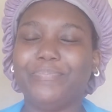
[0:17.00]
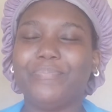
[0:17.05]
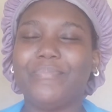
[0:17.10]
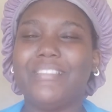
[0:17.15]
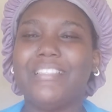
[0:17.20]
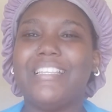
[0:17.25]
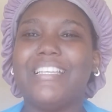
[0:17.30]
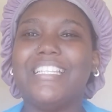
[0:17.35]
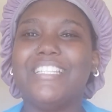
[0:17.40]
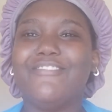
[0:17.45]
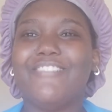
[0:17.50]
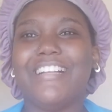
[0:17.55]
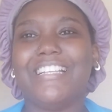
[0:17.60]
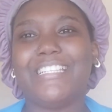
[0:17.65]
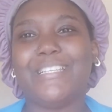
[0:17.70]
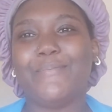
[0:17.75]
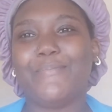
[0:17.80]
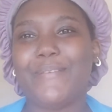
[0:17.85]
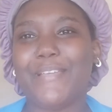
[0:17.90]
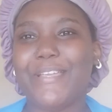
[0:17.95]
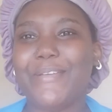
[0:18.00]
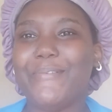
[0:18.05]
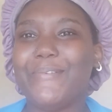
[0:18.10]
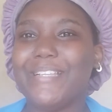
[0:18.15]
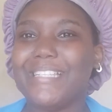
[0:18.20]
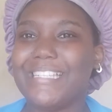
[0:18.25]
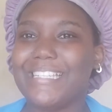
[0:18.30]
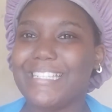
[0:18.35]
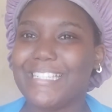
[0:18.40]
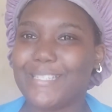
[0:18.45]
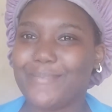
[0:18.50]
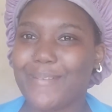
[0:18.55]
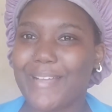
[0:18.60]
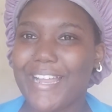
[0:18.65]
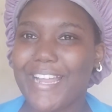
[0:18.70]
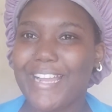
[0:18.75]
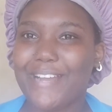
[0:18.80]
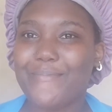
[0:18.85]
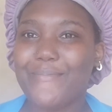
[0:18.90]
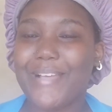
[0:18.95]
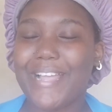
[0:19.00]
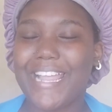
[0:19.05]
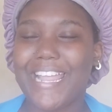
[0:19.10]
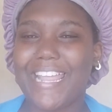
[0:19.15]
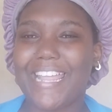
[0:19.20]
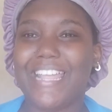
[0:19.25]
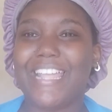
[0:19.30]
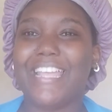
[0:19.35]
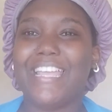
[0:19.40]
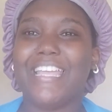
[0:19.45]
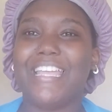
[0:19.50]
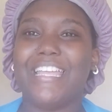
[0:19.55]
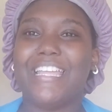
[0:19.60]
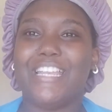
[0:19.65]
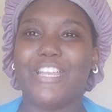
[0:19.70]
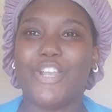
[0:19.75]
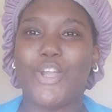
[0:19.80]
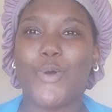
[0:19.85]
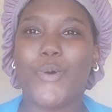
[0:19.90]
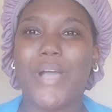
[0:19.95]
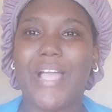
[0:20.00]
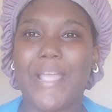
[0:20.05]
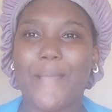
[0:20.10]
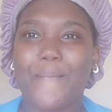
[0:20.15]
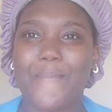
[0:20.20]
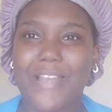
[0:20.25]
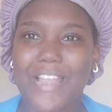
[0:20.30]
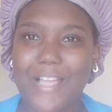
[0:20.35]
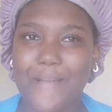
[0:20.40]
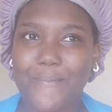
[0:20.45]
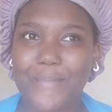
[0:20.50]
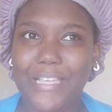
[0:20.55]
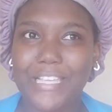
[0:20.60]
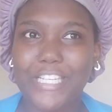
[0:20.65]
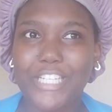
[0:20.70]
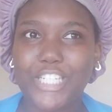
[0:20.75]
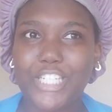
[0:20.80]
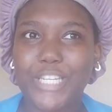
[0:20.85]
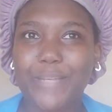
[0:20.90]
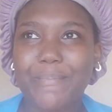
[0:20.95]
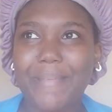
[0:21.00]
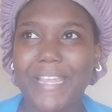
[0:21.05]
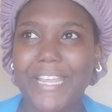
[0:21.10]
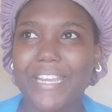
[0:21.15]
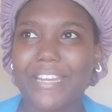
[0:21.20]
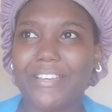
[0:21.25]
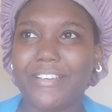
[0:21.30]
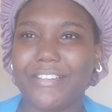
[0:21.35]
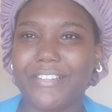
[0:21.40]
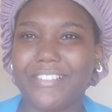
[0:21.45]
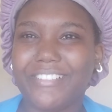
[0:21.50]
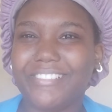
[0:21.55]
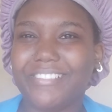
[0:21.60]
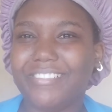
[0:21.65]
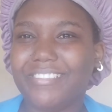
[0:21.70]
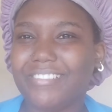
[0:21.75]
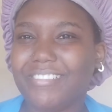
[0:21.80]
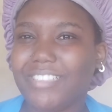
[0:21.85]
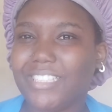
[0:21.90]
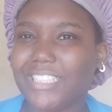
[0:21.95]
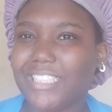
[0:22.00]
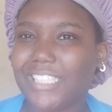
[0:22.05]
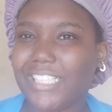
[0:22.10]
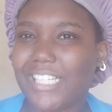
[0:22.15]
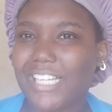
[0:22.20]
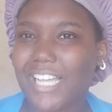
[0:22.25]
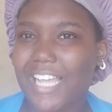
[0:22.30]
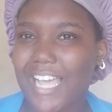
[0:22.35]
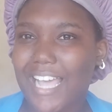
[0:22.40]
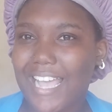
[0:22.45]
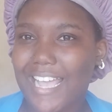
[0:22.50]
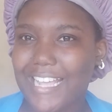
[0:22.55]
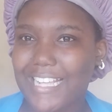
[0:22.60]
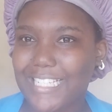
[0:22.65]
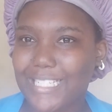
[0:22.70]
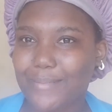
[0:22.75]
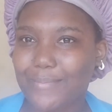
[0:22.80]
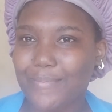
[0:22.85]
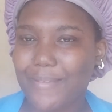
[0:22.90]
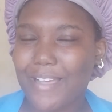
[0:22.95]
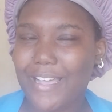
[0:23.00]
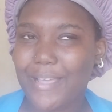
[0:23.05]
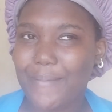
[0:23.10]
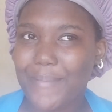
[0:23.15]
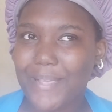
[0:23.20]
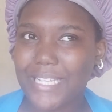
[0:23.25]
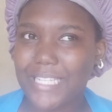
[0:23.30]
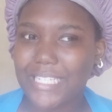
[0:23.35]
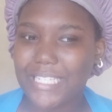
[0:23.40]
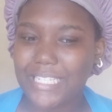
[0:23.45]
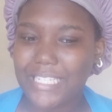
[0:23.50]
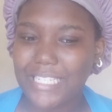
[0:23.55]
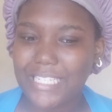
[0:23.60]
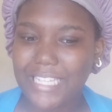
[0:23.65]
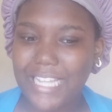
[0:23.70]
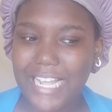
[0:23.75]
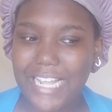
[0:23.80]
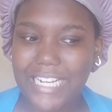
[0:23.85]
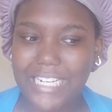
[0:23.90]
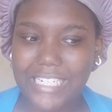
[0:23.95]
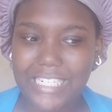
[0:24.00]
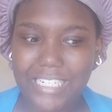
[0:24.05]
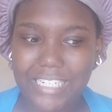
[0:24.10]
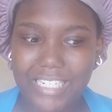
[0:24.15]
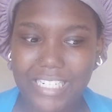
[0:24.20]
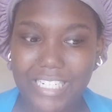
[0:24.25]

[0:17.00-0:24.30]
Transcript: This recipe was inspired by Now I Am Nappy. She made a hibiscus and